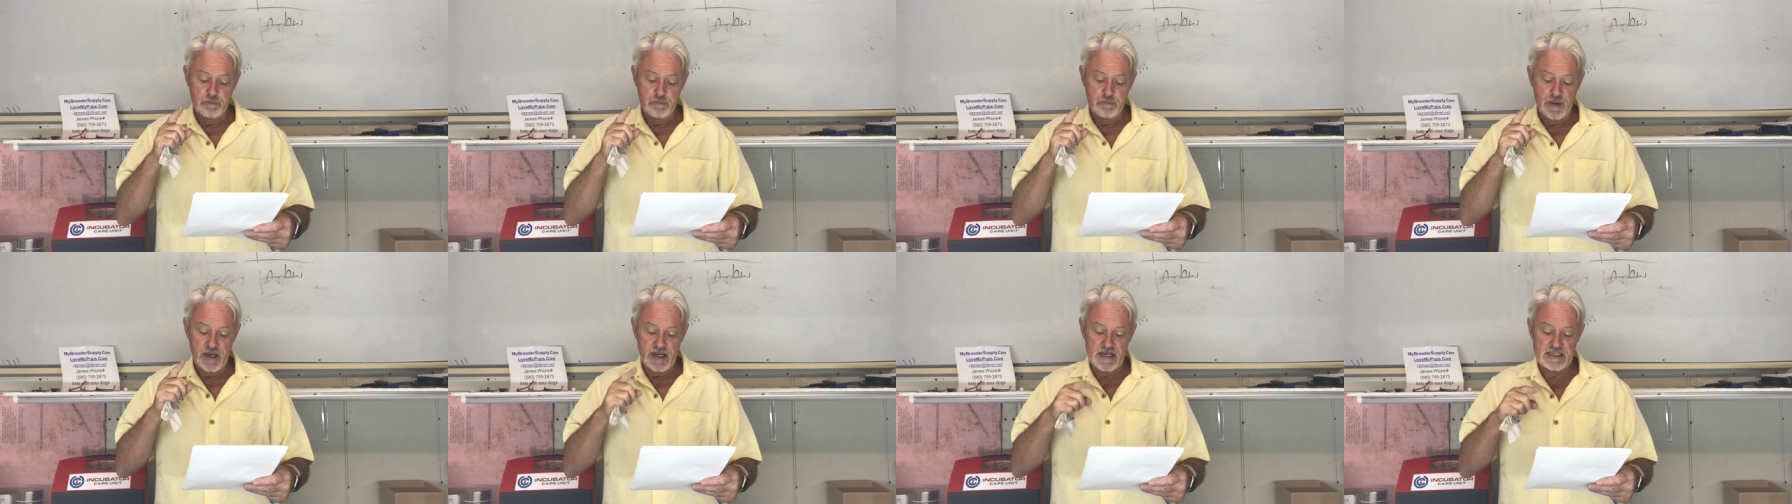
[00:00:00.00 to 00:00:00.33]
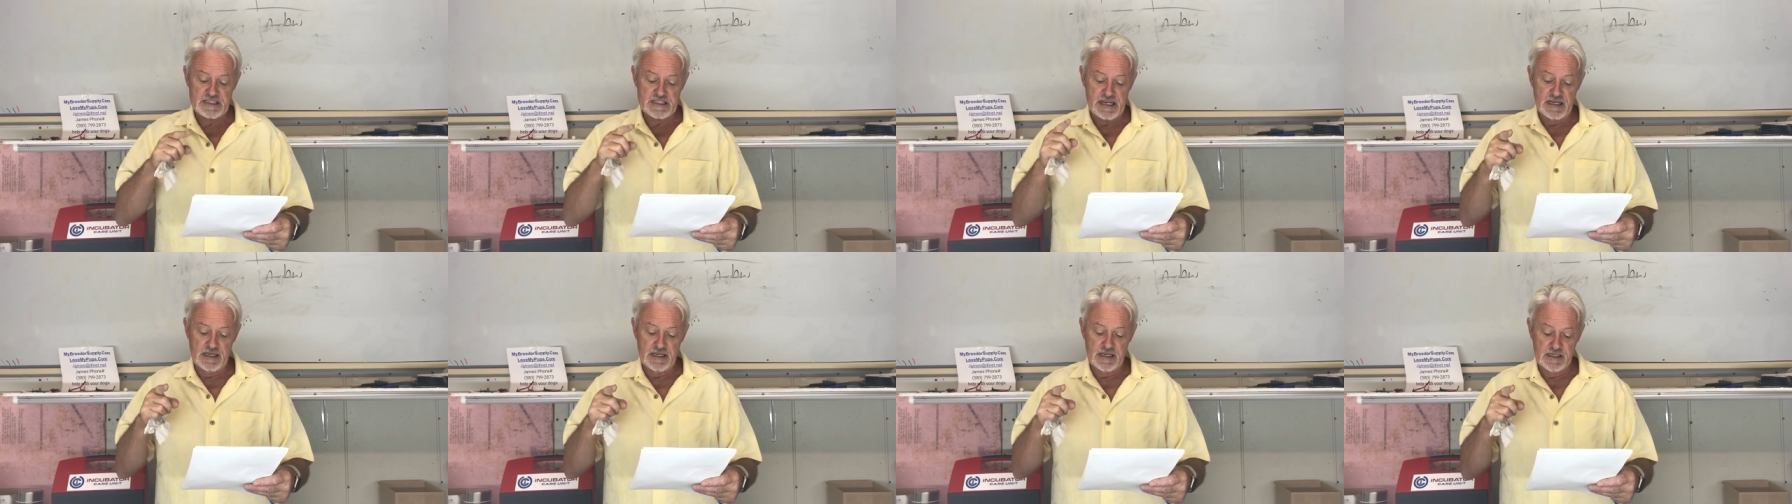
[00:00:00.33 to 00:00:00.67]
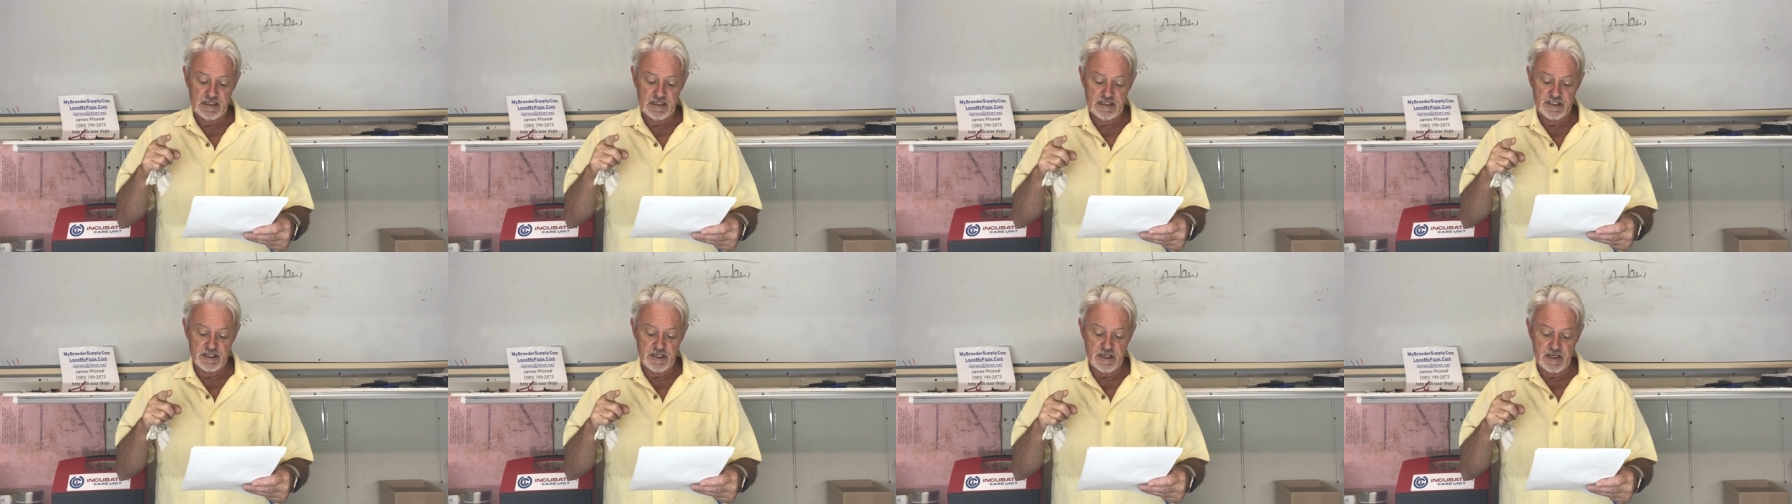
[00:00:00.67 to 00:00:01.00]
Big D,
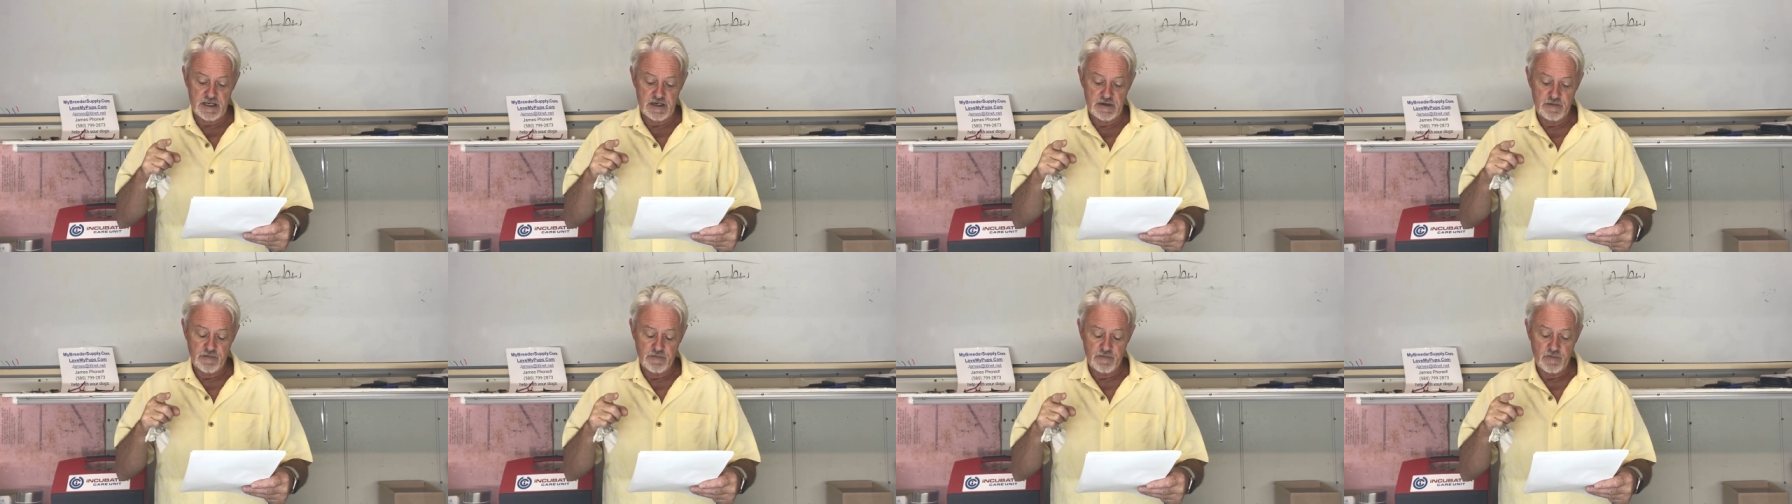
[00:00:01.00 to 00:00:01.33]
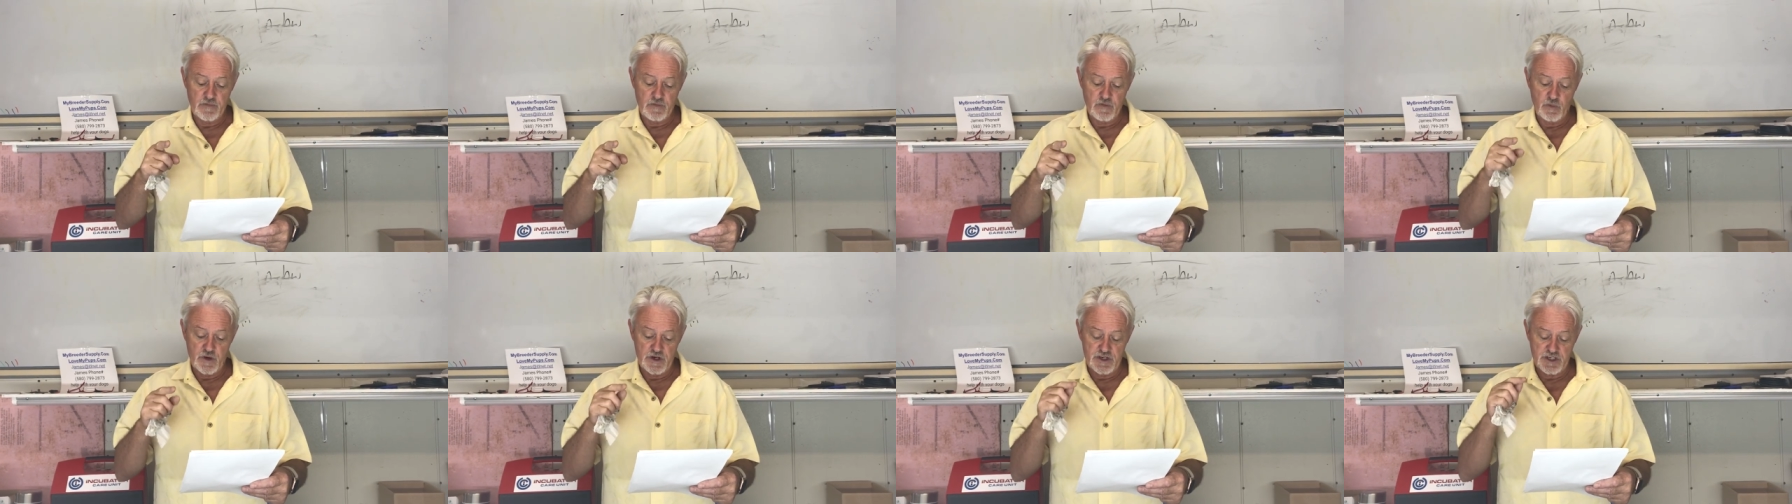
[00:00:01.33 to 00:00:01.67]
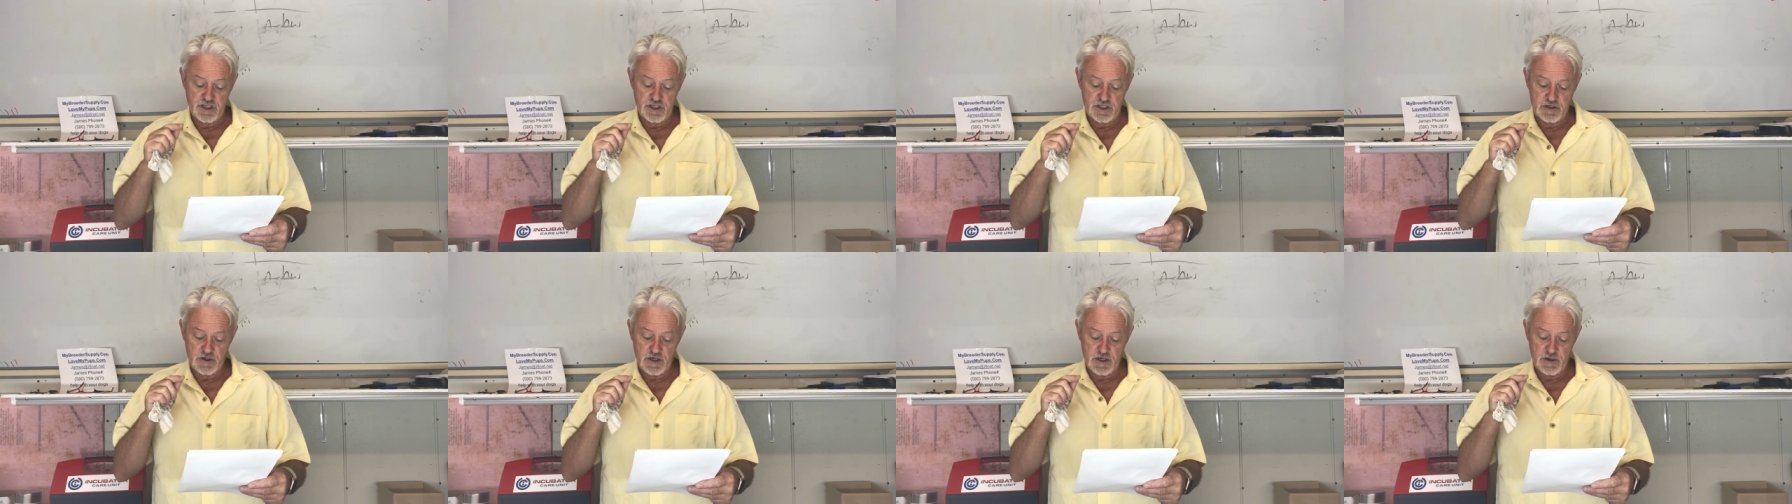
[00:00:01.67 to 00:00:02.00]
little d,
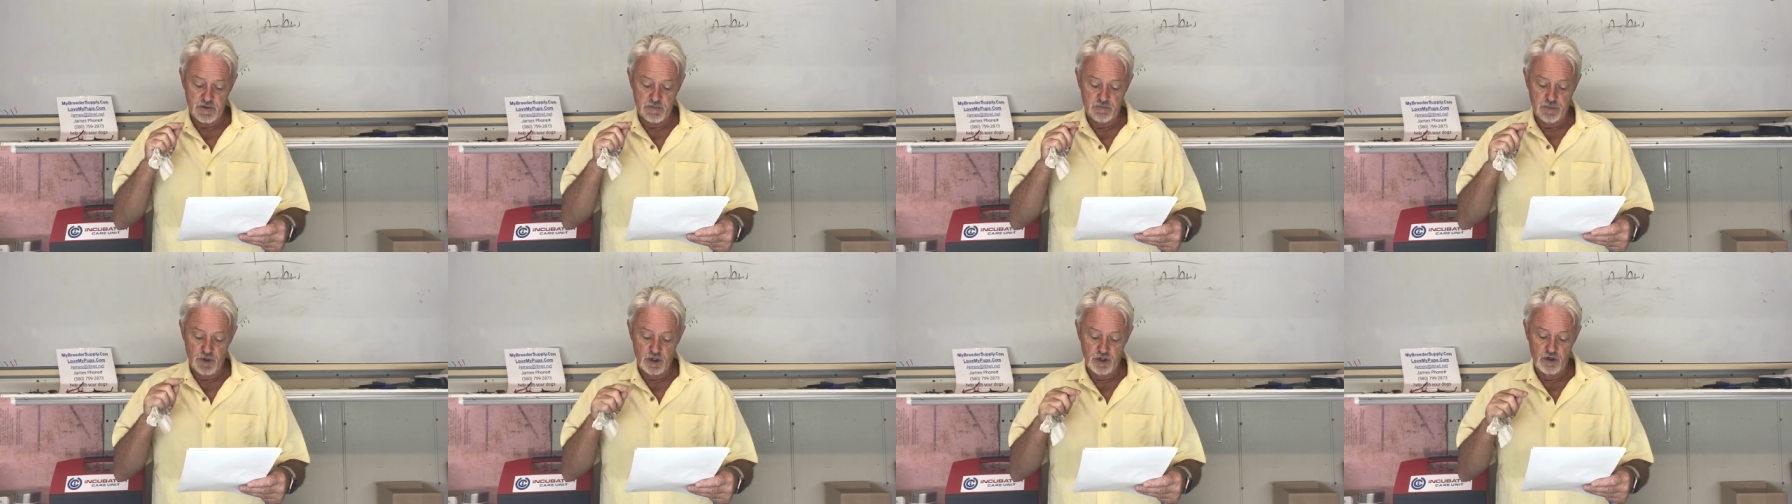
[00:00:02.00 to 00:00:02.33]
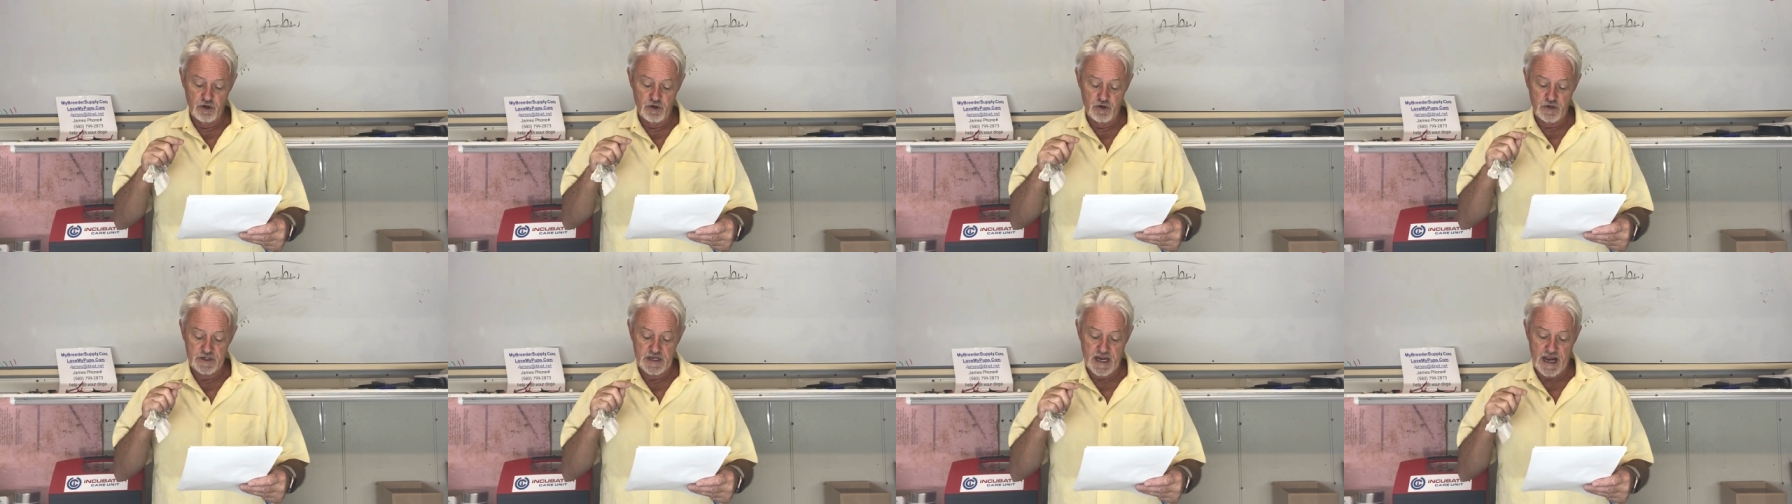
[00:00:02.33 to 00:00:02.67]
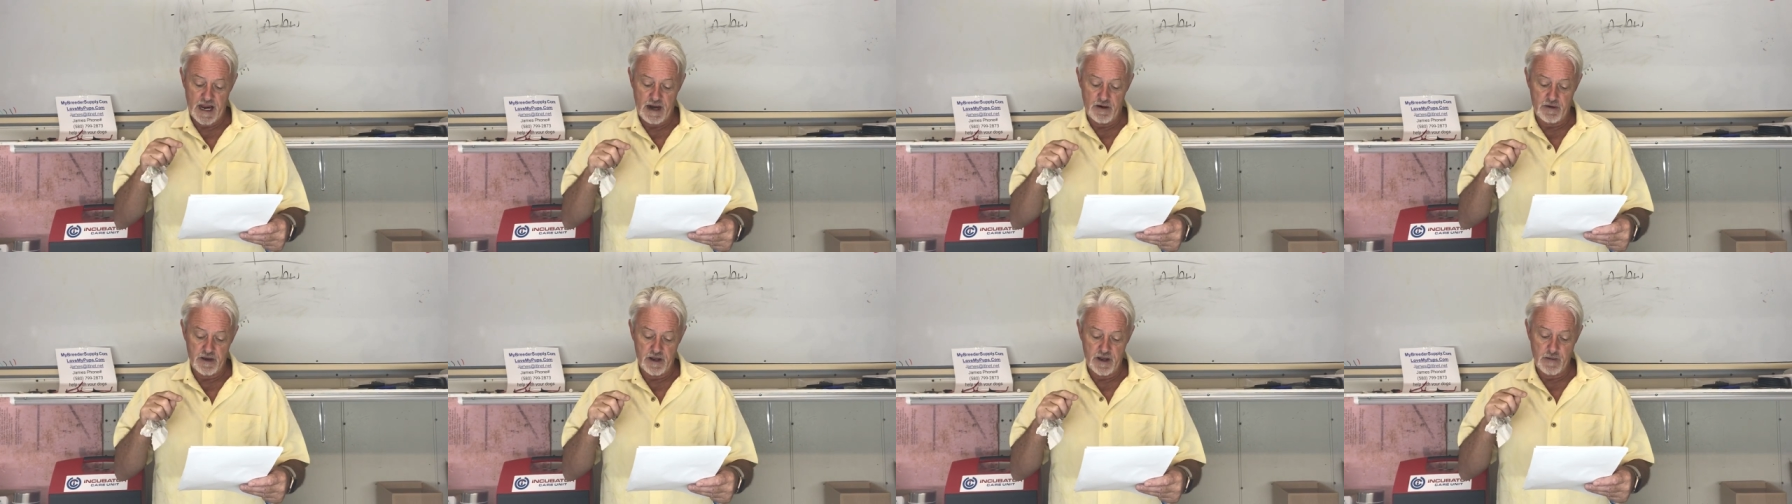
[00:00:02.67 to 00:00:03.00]
which is blue
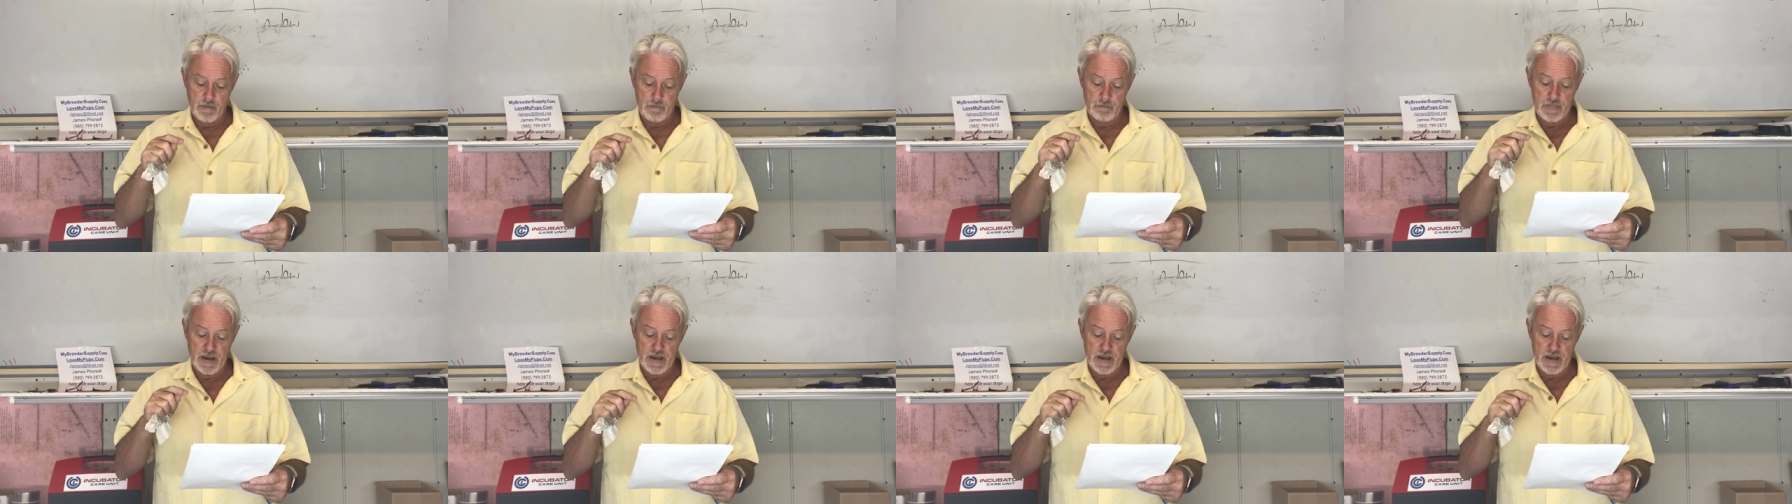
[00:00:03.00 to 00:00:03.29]
carrier.